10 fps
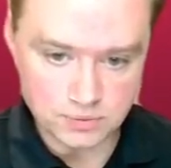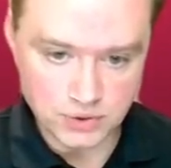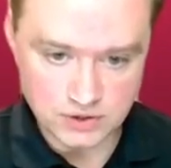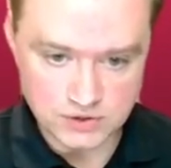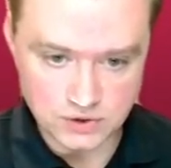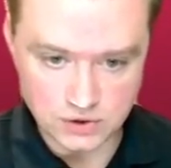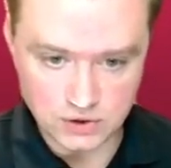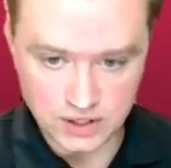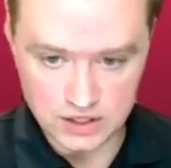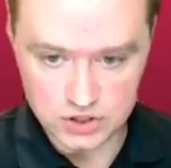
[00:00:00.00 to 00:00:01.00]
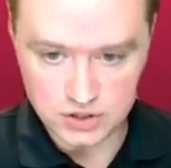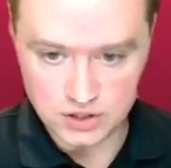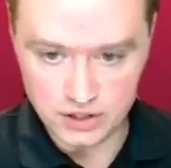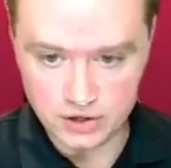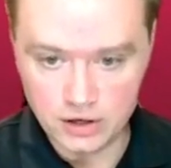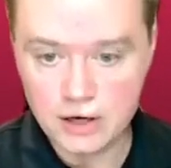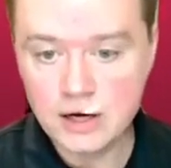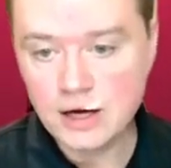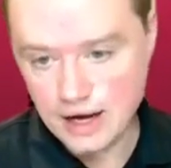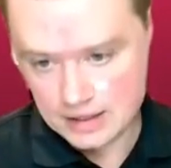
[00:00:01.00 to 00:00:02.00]
pixel location here,
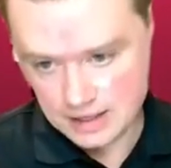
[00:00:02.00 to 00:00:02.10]
and